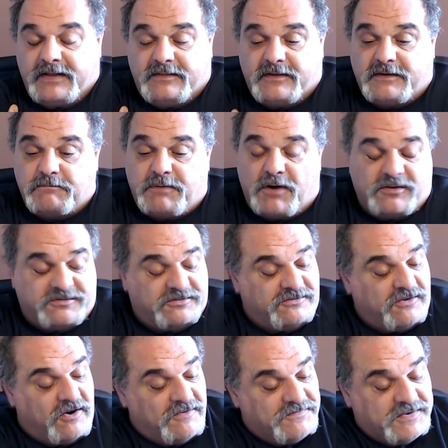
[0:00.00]
boss's
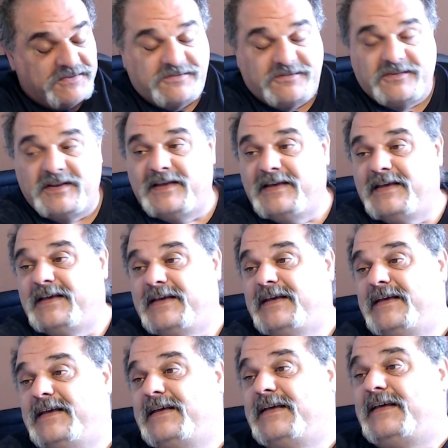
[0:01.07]
office.
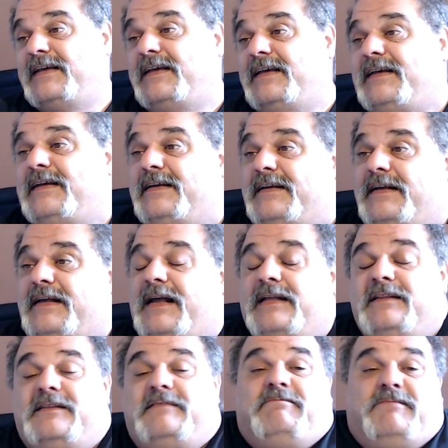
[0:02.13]

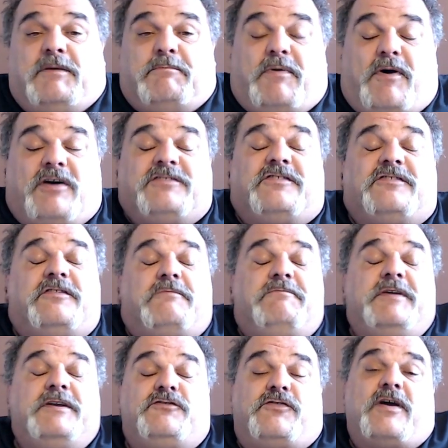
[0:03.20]
And the bosses have
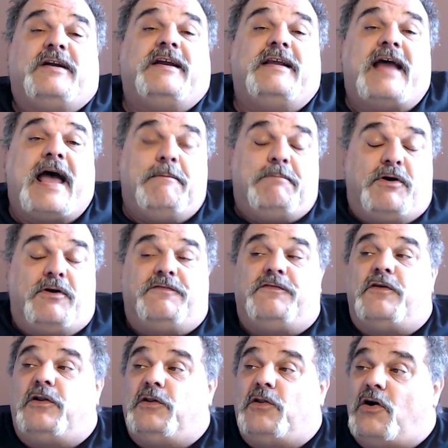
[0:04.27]
been trying to nab her for
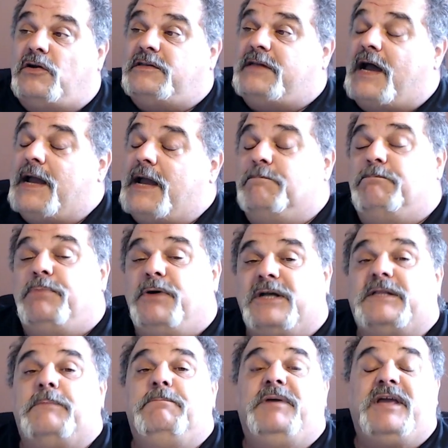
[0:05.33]
a long time.
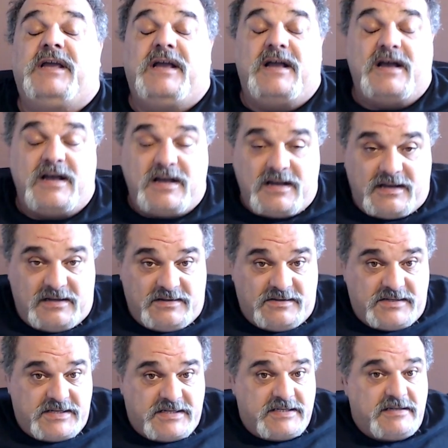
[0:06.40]
But
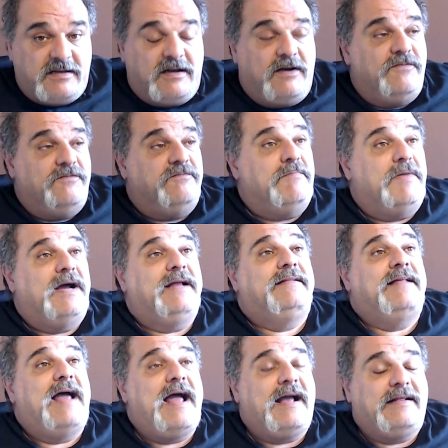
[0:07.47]
because of my
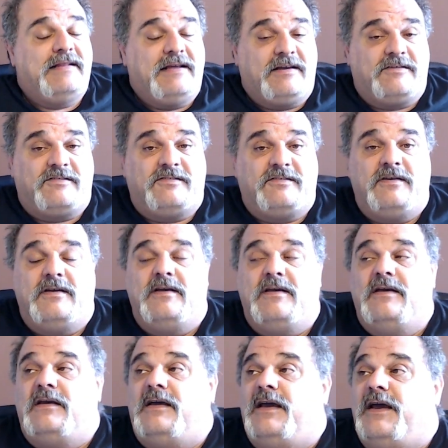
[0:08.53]
tactics
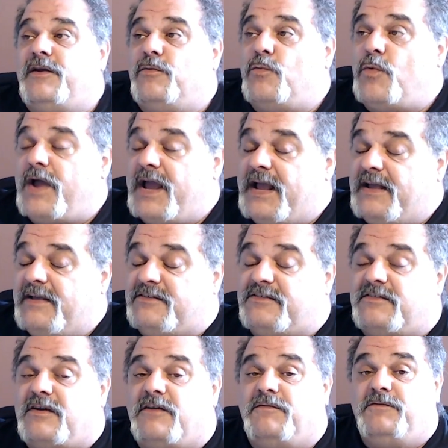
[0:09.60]
and ways
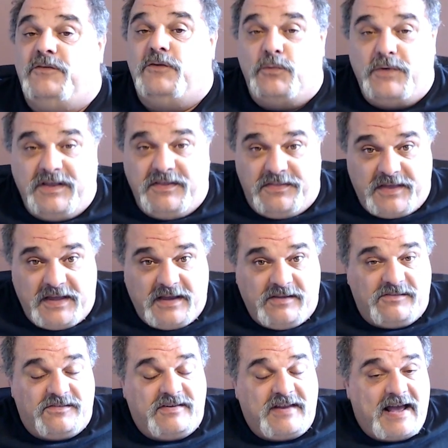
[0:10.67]
of doing
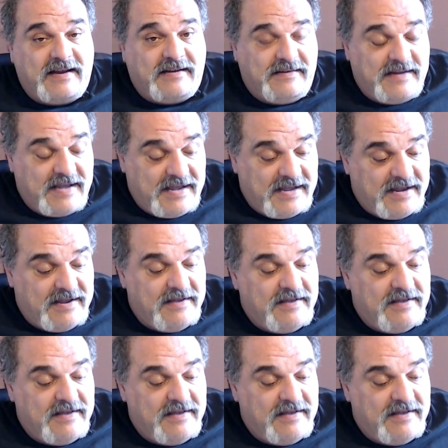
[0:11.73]
things that day,